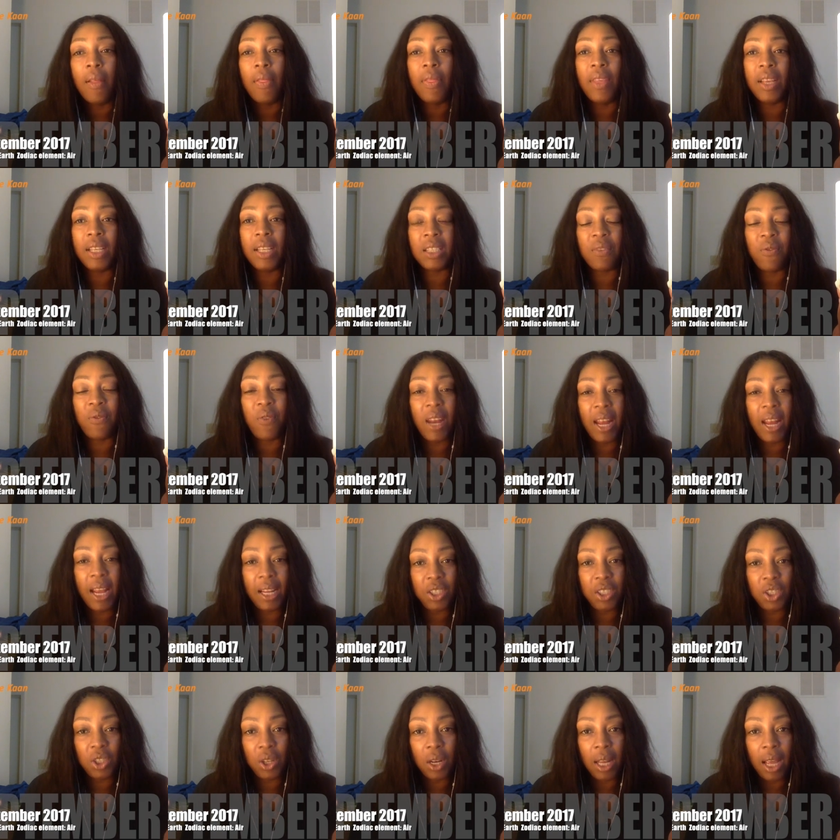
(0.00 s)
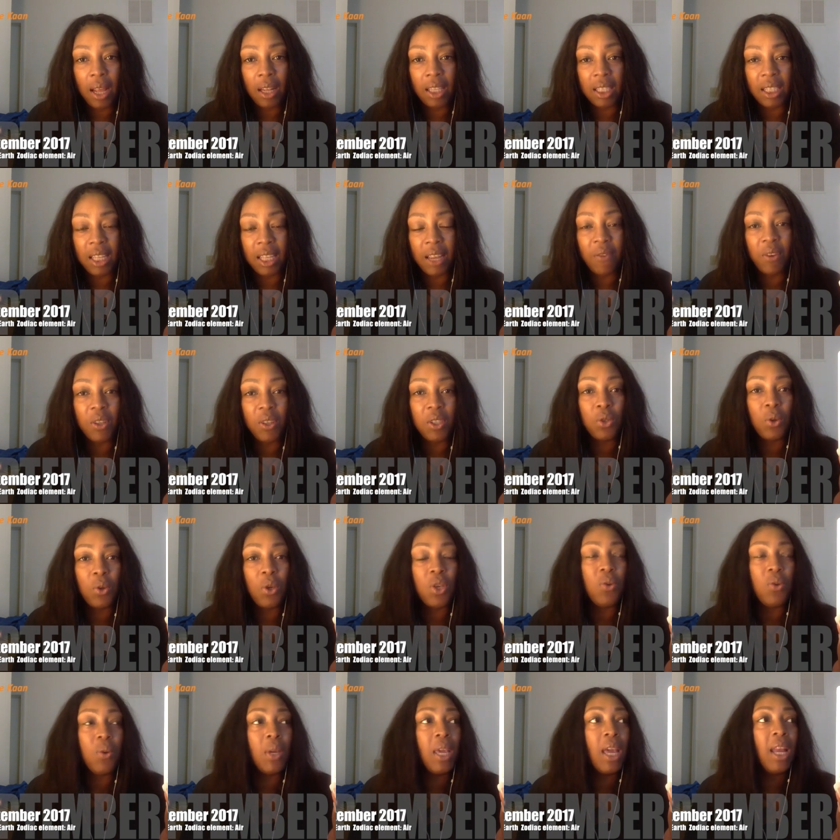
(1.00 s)
this financial endeavor, so
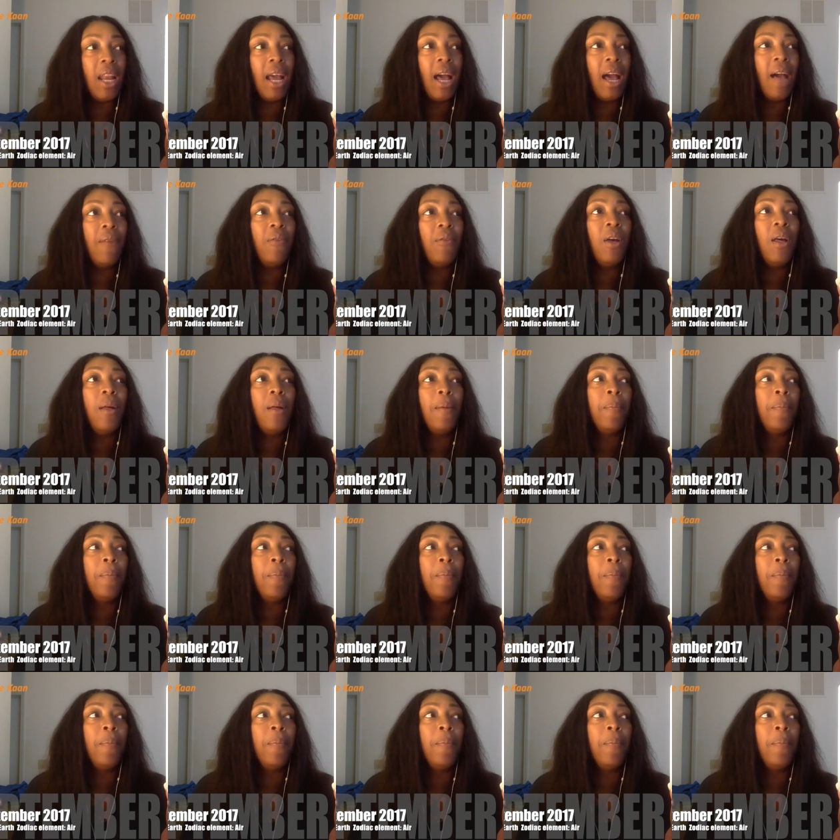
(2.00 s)
you can have